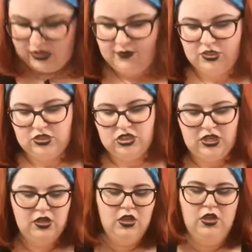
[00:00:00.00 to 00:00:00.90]
Let me just
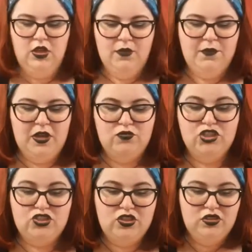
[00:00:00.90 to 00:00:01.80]
check my
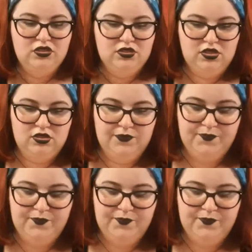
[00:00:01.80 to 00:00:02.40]
receipt.